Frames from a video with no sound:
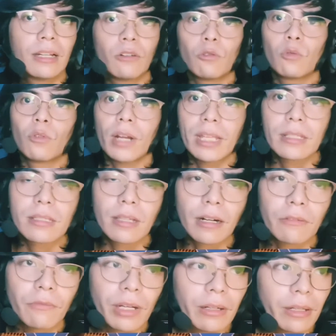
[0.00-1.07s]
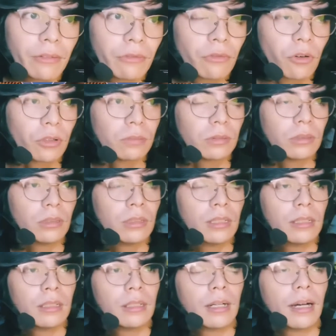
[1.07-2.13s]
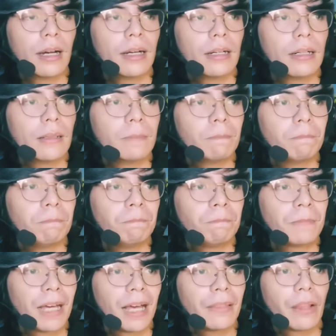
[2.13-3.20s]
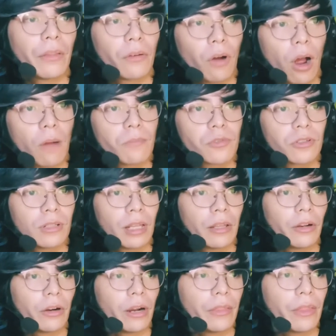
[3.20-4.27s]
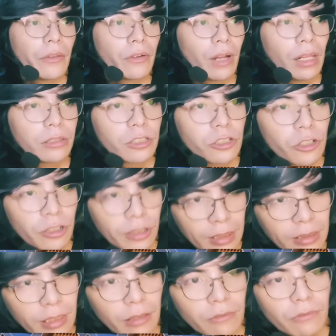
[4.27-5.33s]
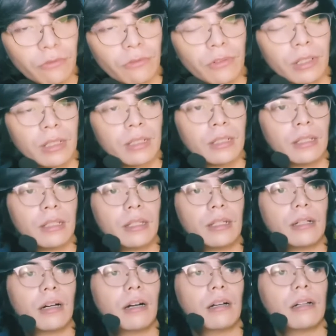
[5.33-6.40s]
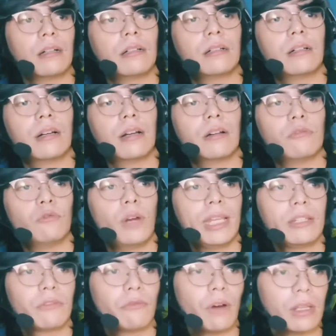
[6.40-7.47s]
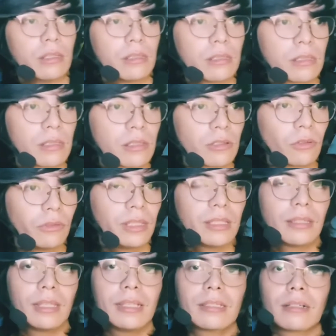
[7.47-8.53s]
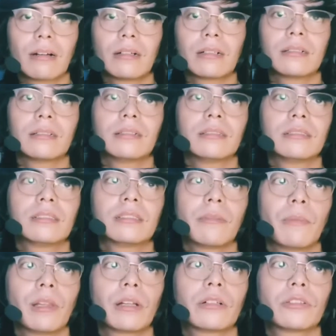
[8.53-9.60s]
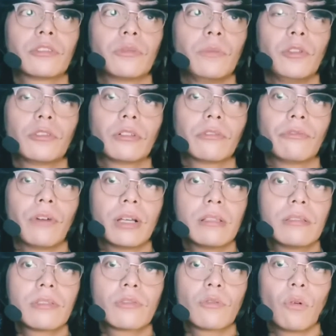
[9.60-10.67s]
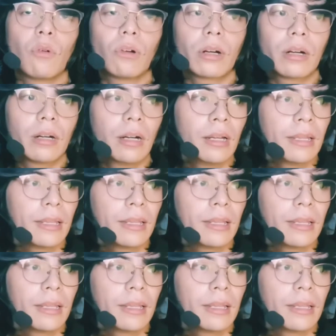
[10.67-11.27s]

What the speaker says: rates are very affordable. Another option, another alternative are REIT funds. So these are similar to mutual funds or